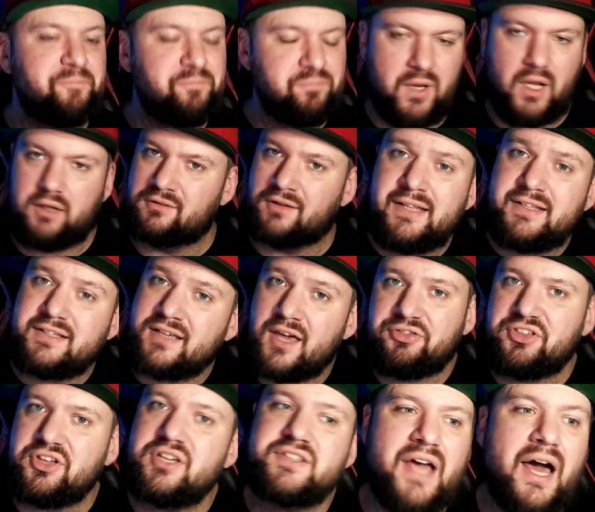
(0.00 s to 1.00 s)
let's get
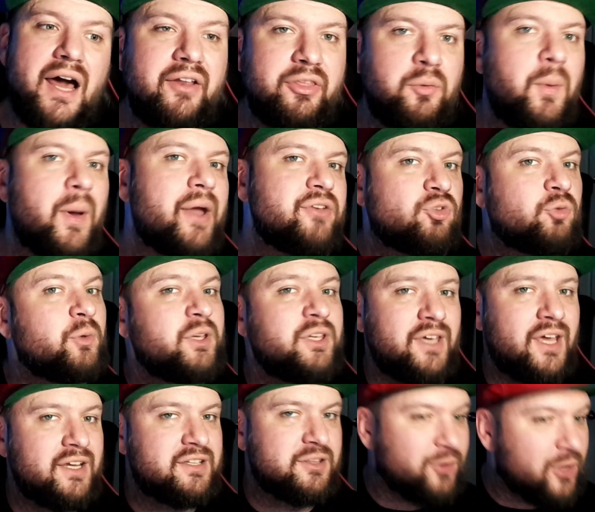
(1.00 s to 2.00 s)
these out of the way so we can
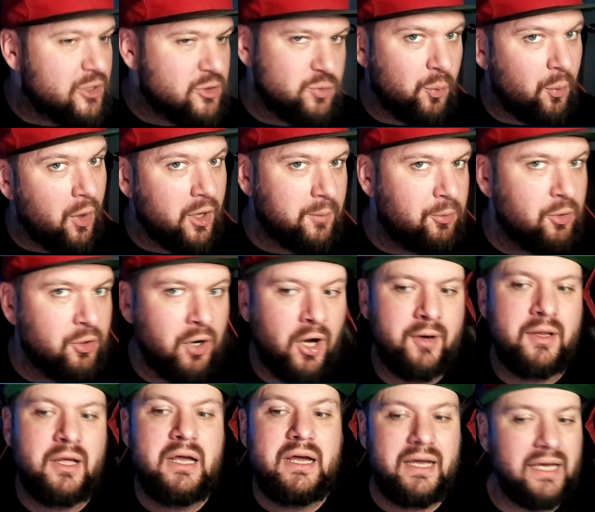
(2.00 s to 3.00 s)
get to the fights we want to put on.
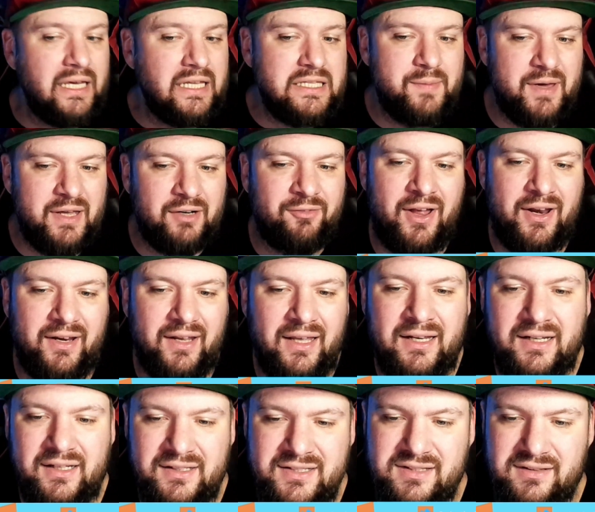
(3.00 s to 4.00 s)
In the main event, it
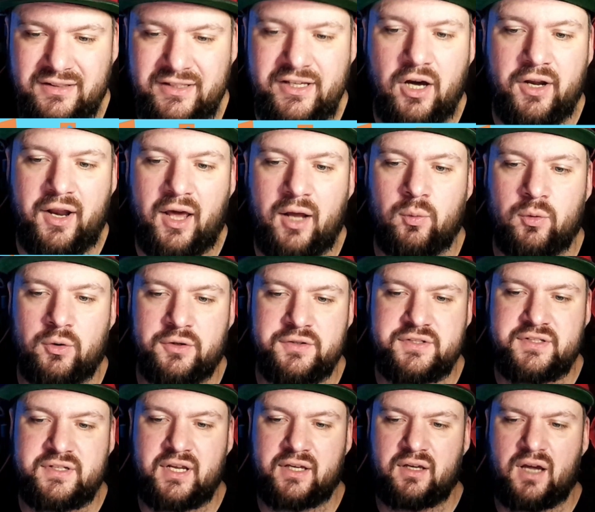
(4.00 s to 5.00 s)
is Leon Edwards
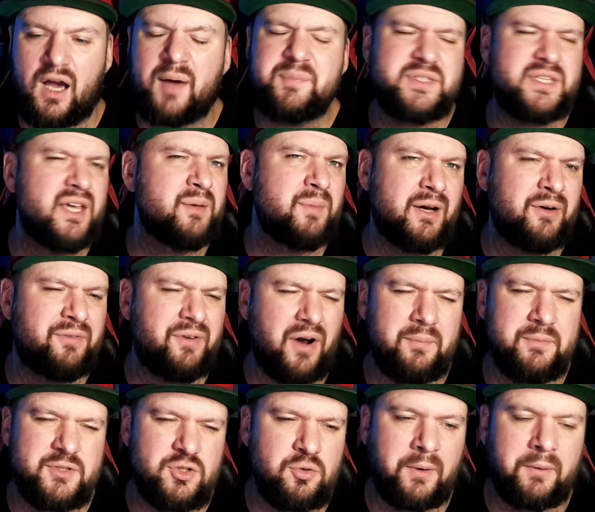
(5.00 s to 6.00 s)
taking, I'm saying main event, I'm
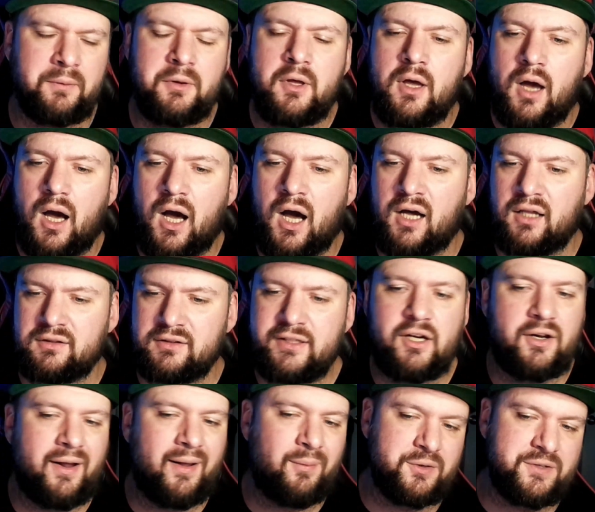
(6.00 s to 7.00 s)
assuming. Uh,
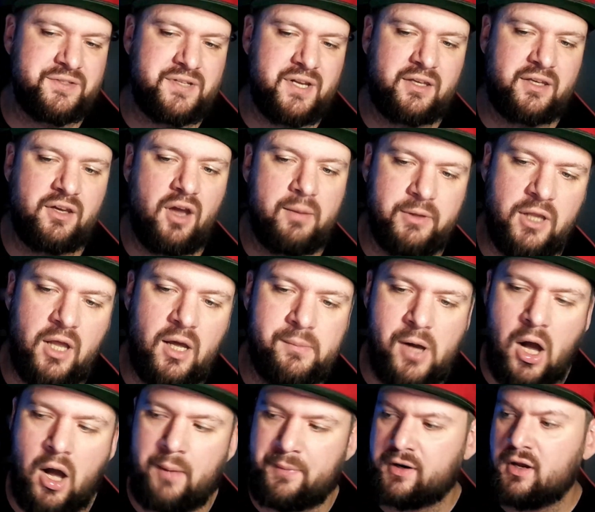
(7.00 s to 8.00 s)
Leon Edwards taking on Belal
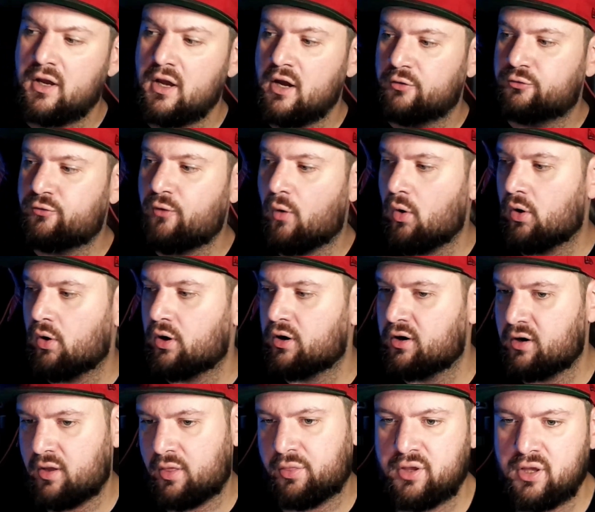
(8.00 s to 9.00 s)
Muhammad
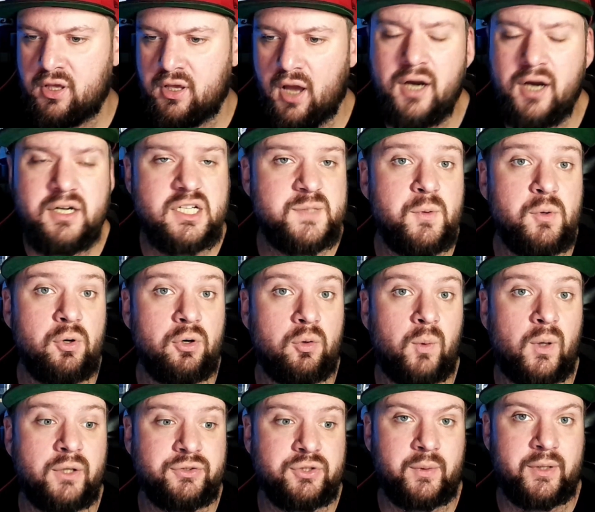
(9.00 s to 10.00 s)
for the undisputed
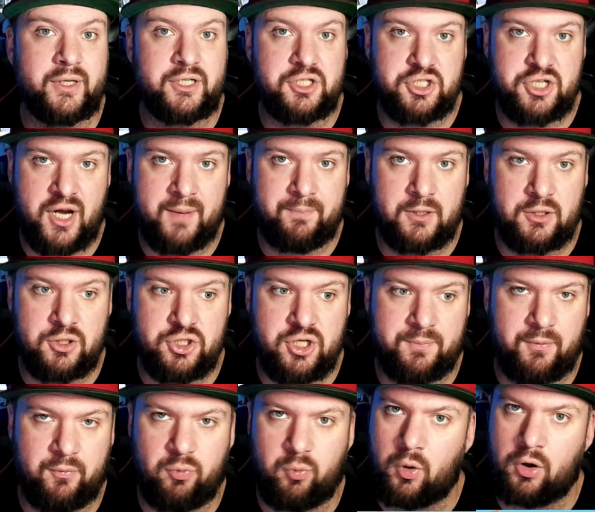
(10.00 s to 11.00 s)
welterweight championship
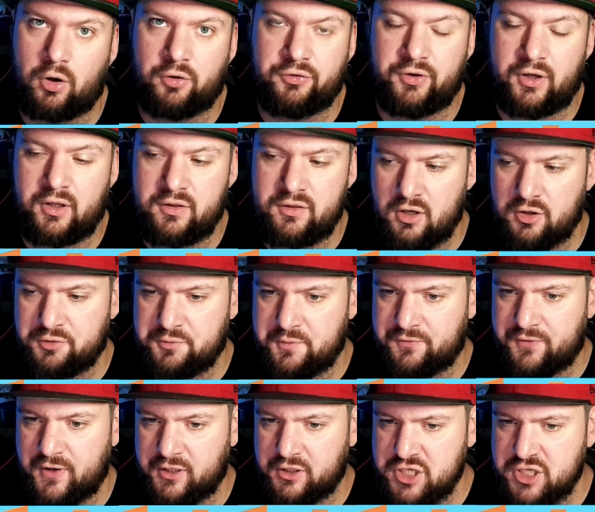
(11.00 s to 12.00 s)
of the world in the Ultimate
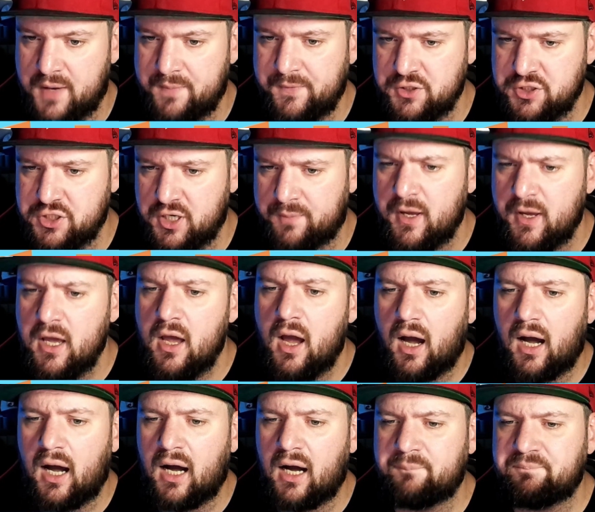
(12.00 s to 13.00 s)
Fighting Championship.
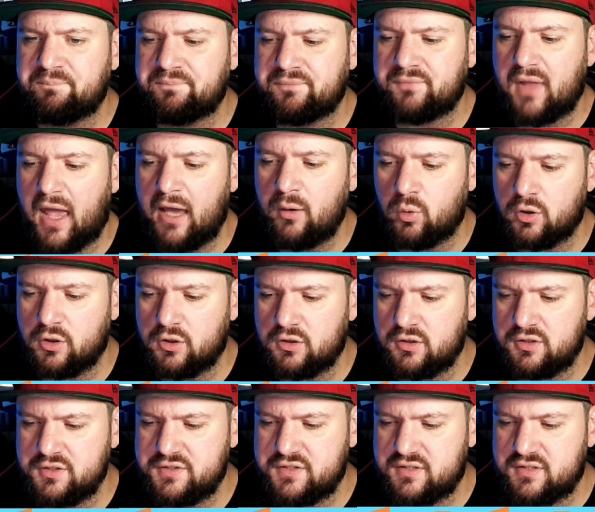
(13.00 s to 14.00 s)
Um,
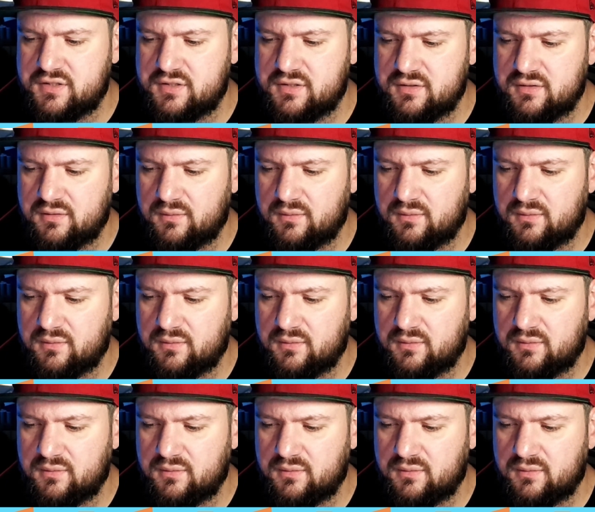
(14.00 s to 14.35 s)
Edwards